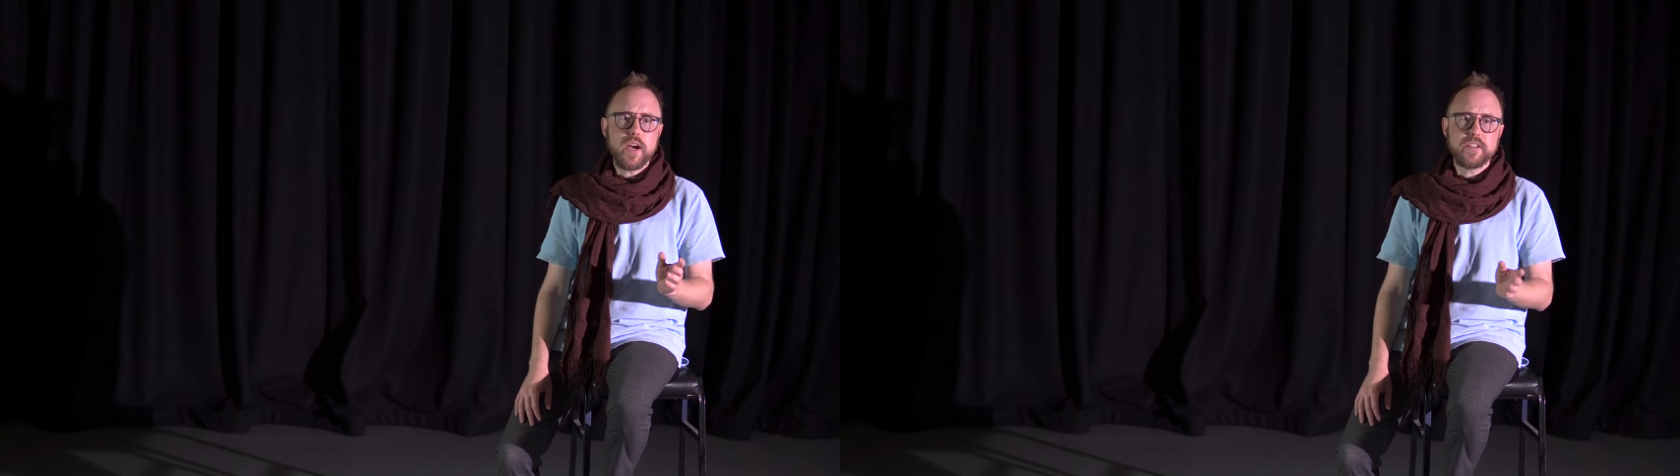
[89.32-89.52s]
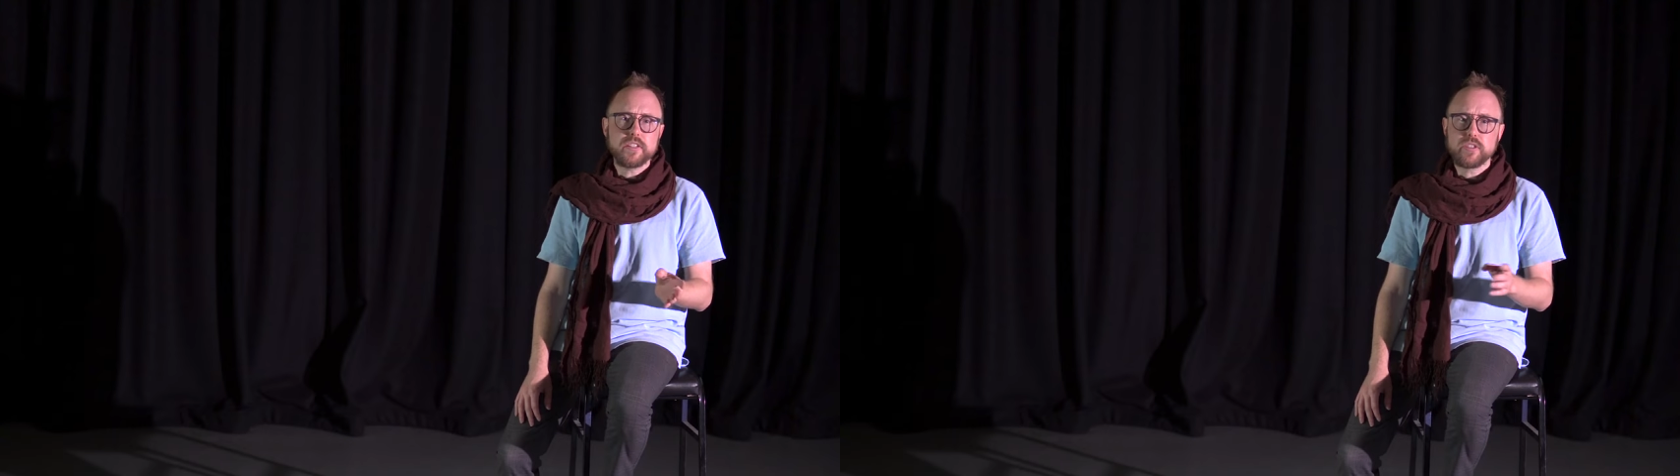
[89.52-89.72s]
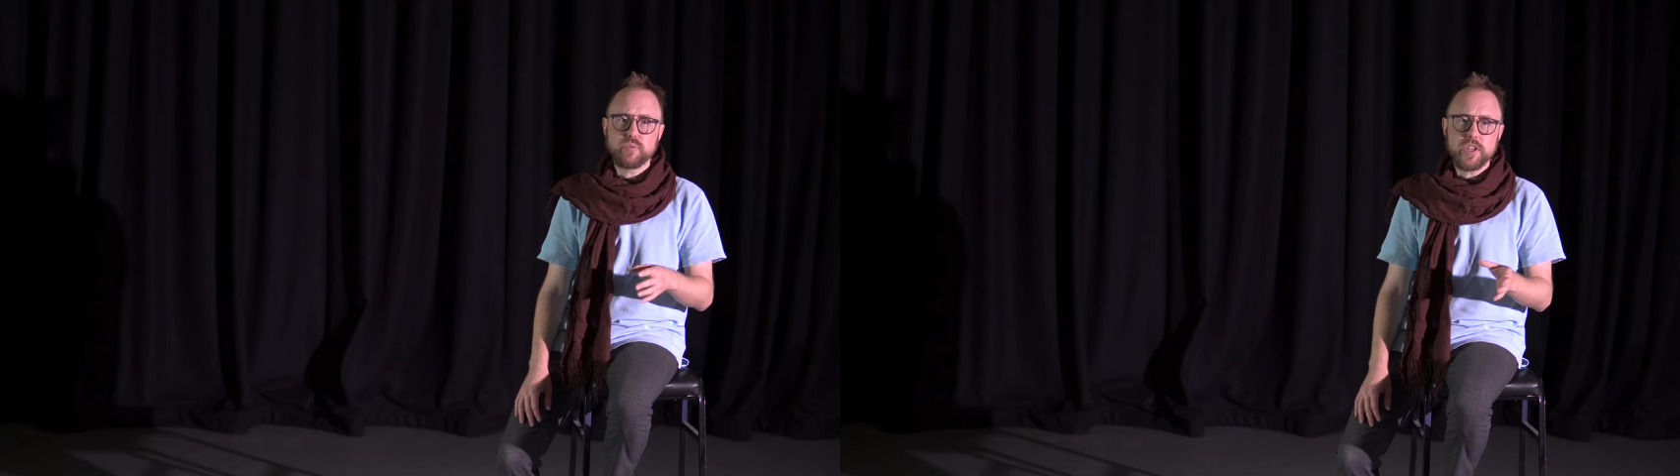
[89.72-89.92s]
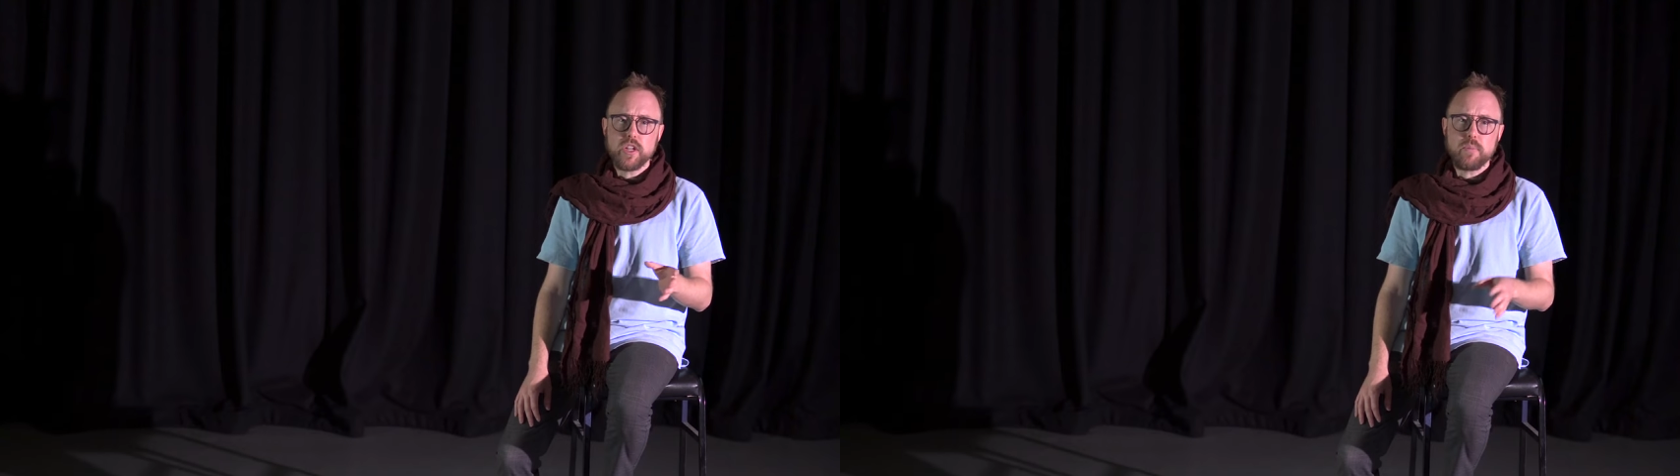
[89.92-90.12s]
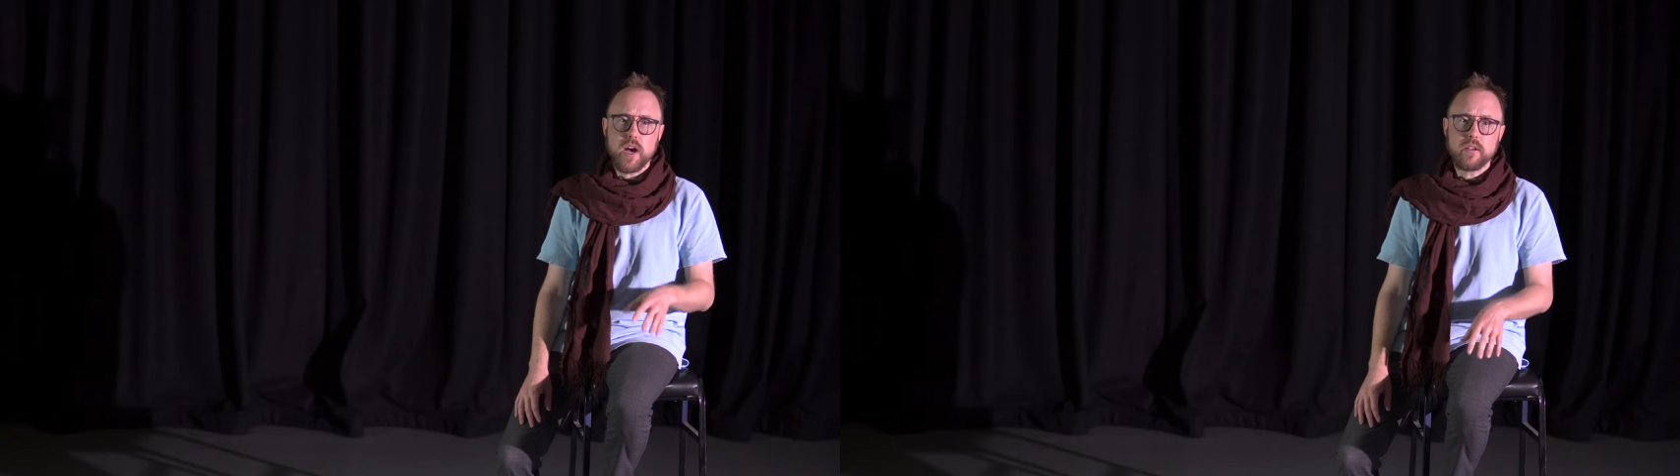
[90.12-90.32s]
whiteness is
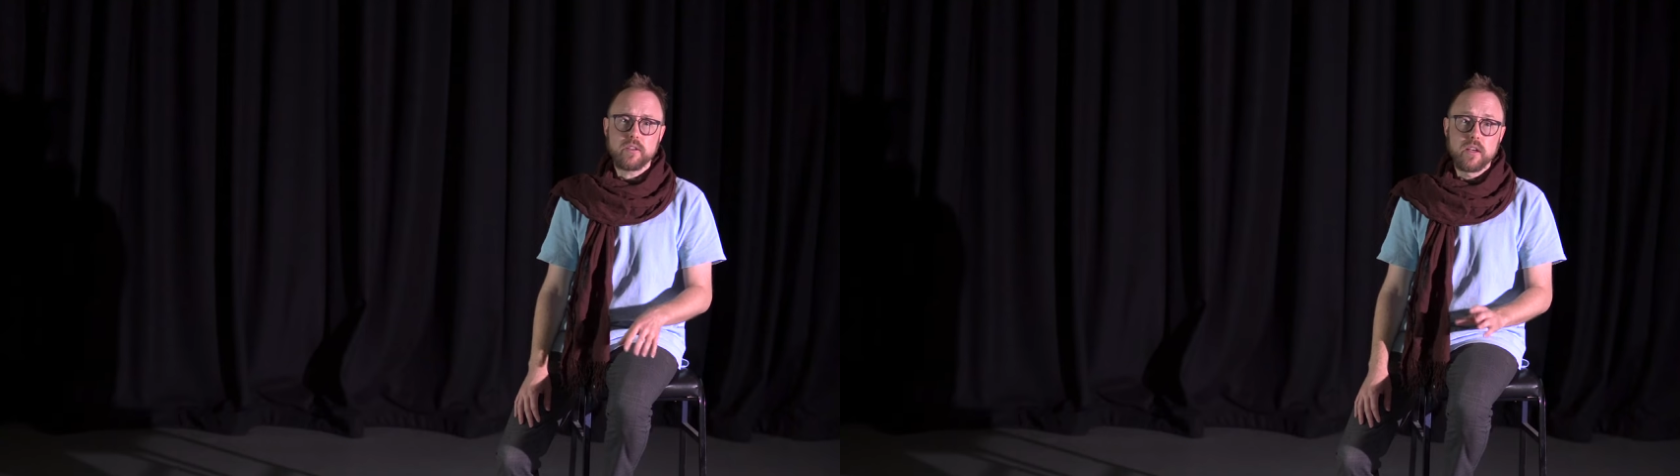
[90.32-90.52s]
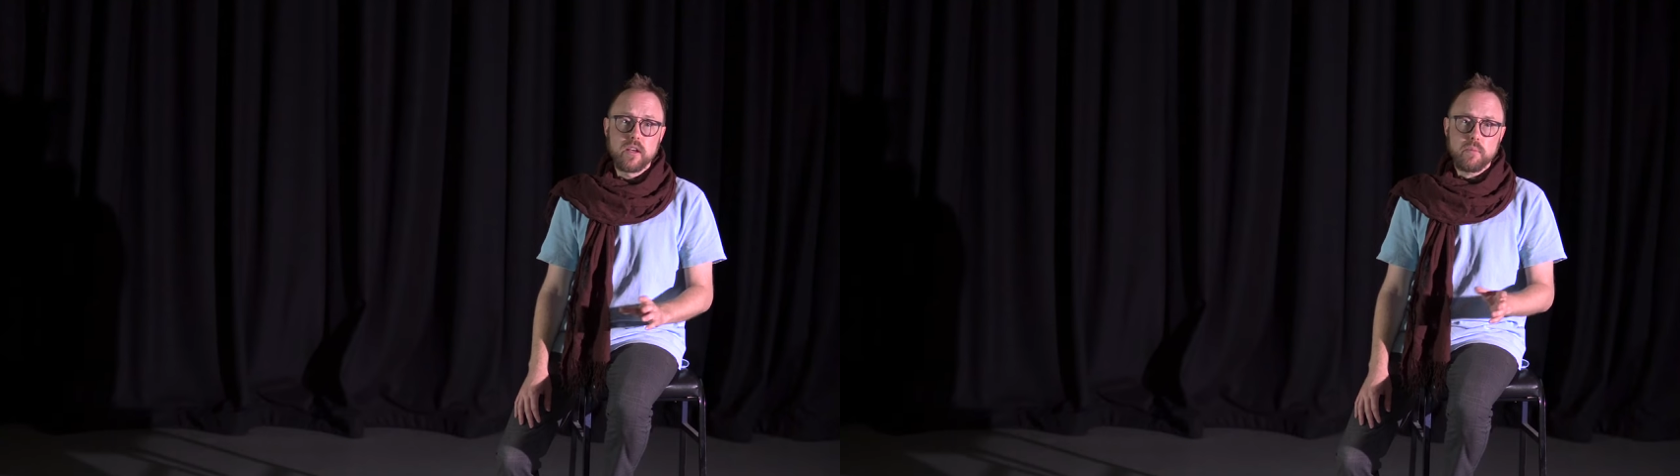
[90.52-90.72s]
written about